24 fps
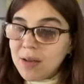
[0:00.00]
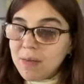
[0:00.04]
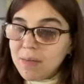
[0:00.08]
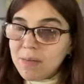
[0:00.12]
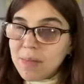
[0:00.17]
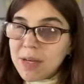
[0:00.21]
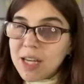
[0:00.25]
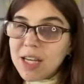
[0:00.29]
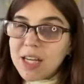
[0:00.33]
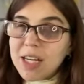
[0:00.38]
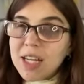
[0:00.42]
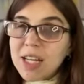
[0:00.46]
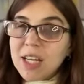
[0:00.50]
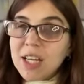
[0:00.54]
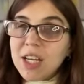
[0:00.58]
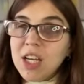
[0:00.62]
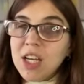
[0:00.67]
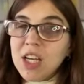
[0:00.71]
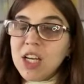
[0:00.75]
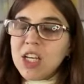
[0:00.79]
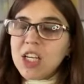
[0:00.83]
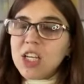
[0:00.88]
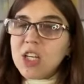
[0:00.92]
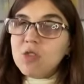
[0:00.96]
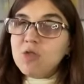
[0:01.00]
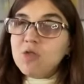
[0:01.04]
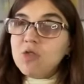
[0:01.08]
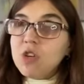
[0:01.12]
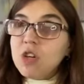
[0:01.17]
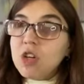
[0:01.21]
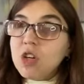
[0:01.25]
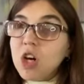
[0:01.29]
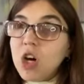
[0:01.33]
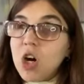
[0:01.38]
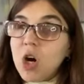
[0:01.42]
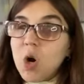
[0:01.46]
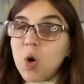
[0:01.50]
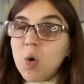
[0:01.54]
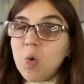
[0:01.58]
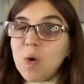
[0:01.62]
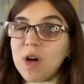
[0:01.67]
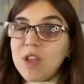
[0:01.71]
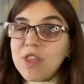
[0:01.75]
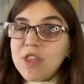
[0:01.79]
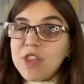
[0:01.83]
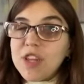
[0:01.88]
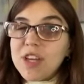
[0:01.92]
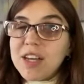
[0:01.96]
meaning you know
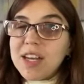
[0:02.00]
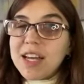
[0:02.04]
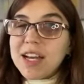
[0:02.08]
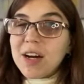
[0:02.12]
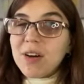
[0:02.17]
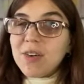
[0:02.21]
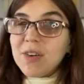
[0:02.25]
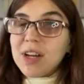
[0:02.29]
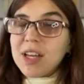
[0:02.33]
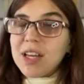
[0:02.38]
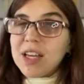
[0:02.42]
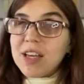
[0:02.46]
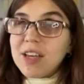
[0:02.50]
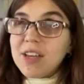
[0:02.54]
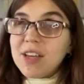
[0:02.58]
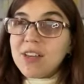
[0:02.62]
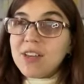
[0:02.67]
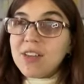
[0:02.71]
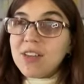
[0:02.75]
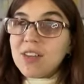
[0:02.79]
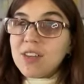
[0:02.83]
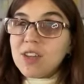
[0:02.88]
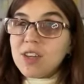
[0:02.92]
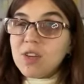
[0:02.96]
what the noun is.